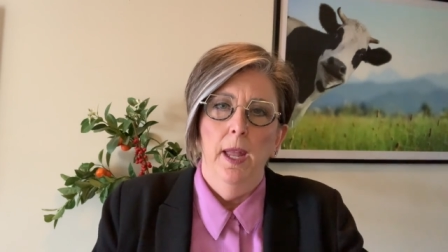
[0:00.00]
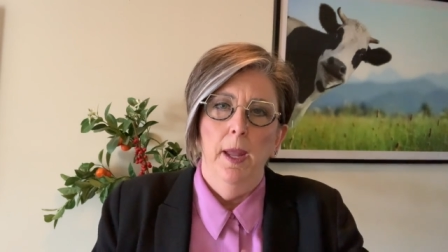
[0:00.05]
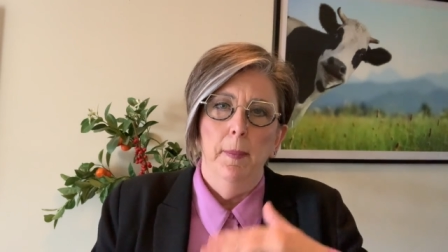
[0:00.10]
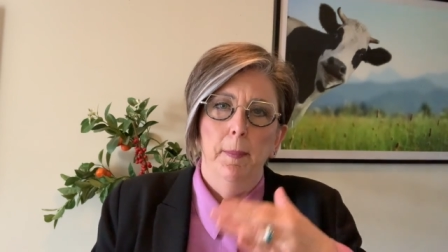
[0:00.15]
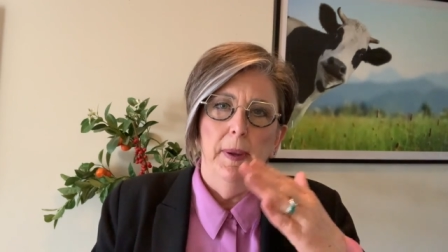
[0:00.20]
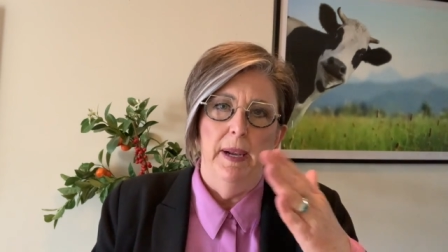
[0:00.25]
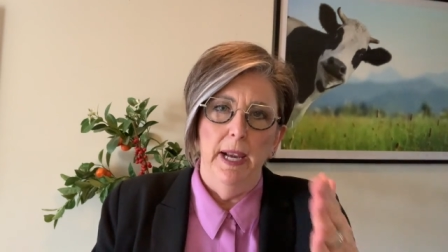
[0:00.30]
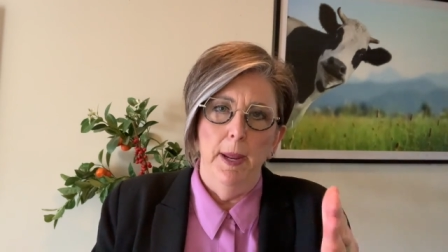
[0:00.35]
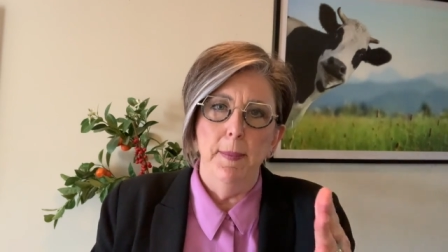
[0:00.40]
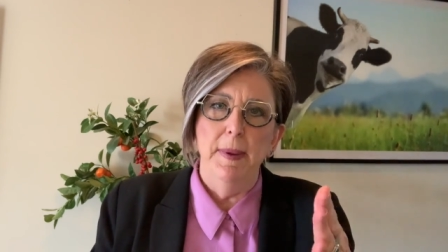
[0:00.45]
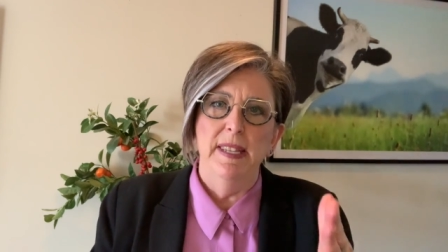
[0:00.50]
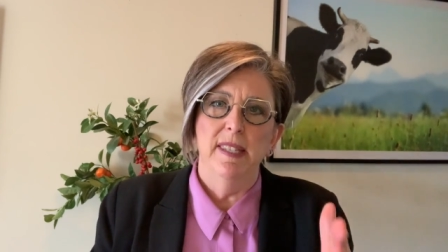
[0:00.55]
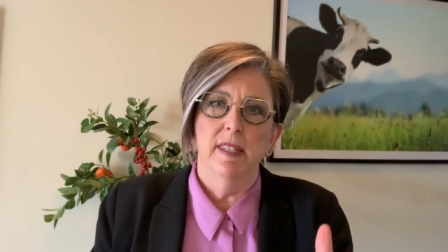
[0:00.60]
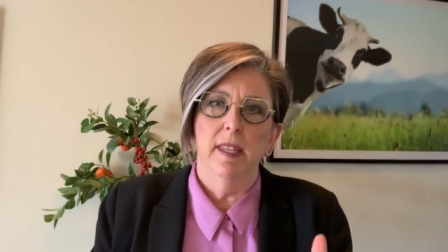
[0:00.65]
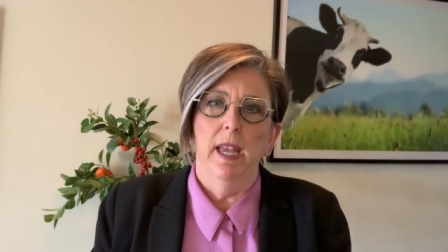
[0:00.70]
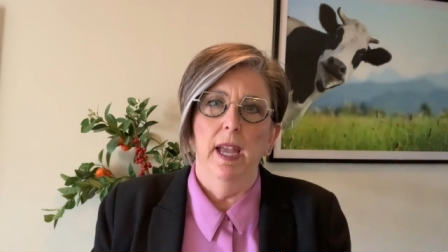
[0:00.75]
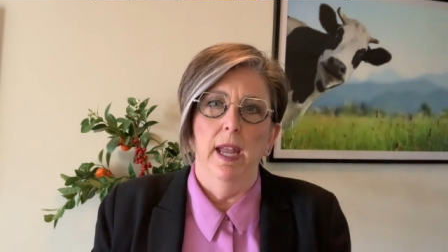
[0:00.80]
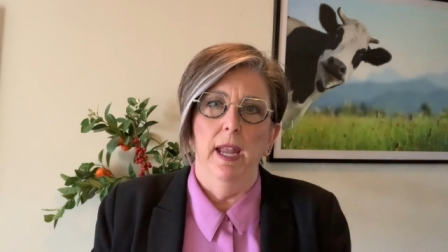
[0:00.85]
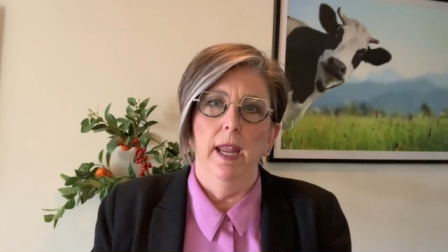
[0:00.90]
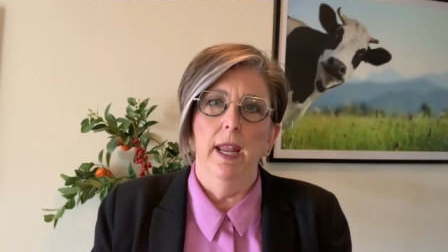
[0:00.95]
But let me
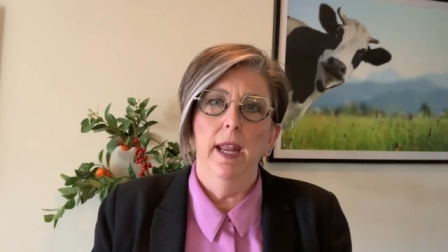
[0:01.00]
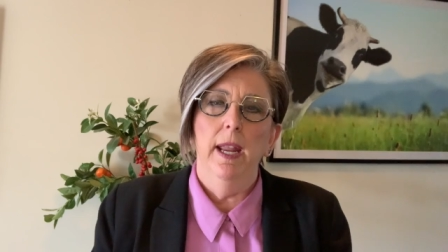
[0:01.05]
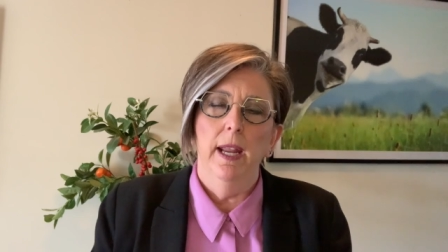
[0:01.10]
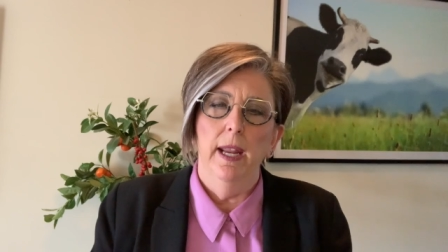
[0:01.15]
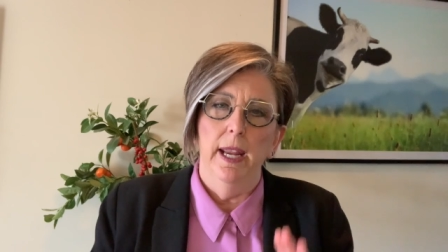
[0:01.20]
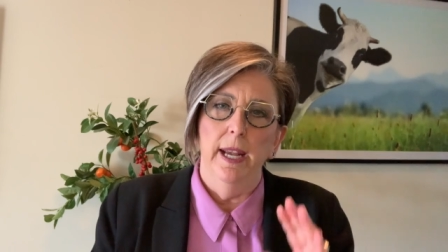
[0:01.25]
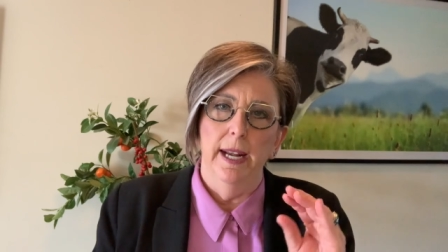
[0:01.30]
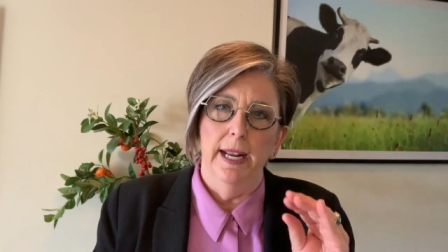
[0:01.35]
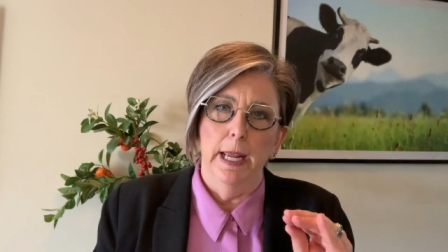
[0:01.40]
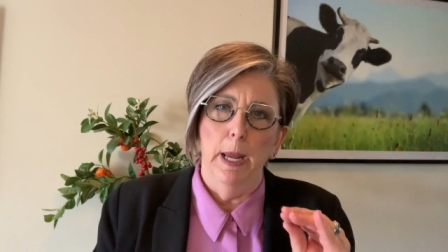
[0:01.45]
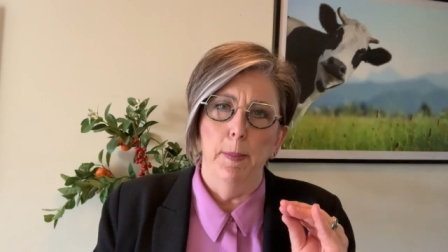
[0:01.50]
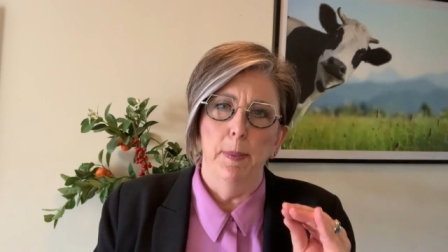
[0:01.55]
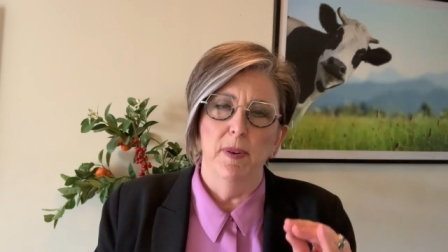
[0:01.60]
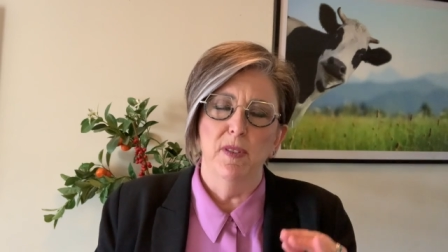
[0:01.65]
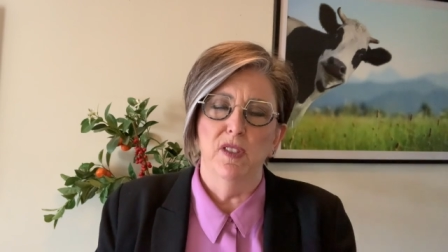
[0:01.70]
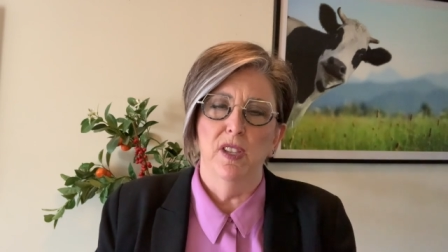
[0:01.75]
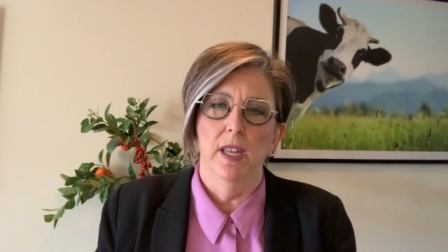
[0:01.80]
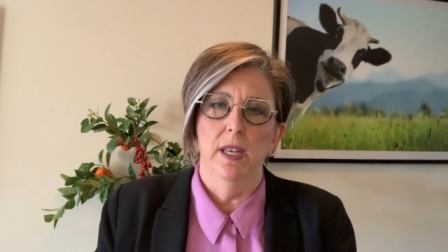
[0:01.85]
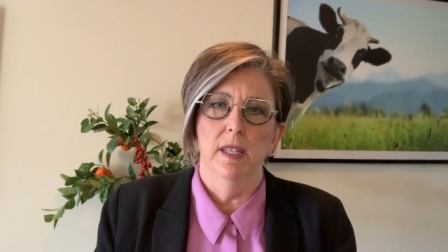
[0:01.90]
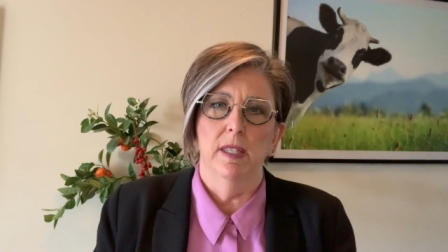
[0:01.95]
say in a couple of
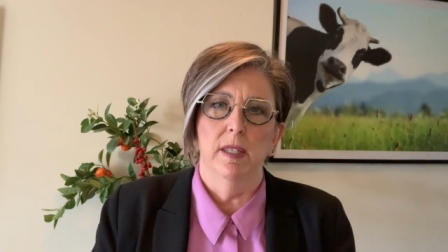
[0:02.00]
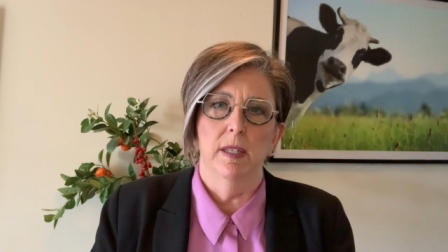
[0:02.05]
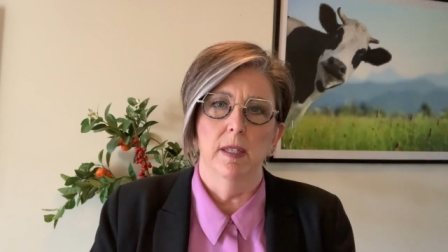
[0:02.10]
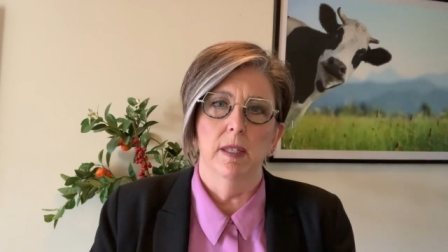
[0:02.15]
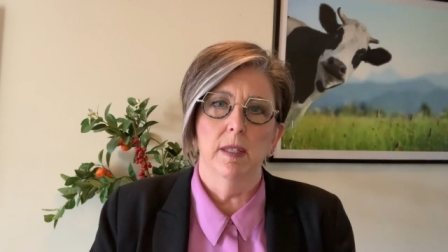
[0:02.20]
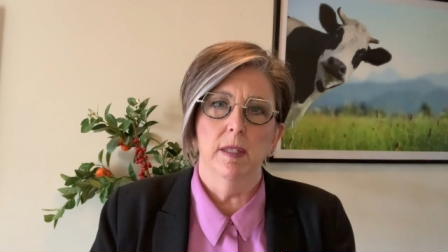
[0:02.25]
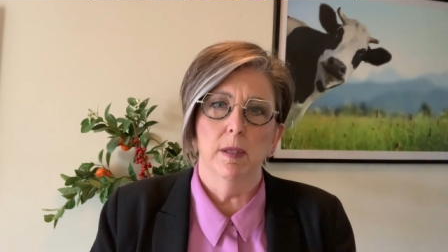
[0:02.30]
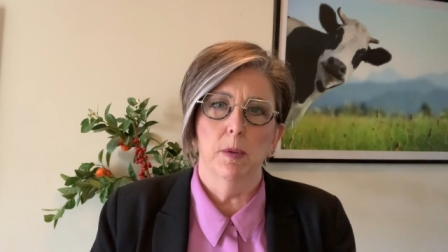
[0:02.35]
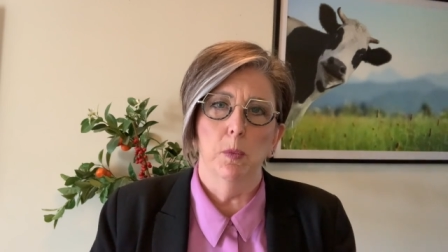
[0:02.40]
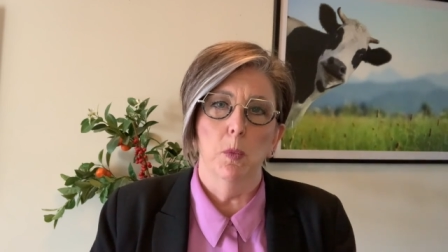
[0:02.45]
sentences,